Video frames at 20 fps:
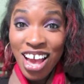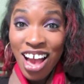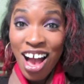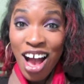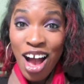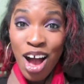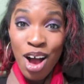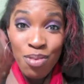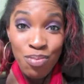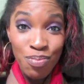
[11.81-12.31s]

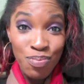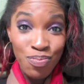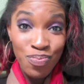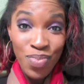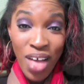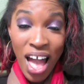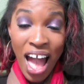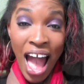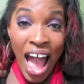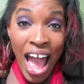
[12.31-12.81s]
Um,
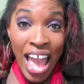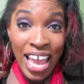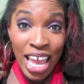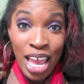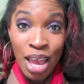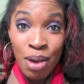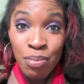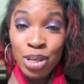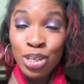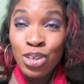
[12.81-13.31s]
I
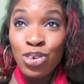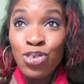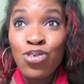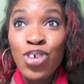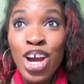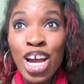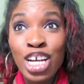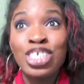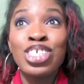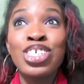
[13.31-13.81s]
am a
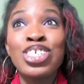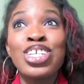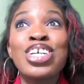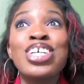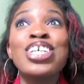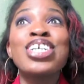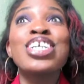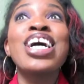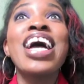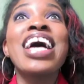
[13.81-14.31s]

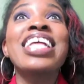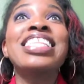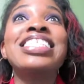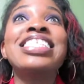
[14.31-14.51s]
directioner.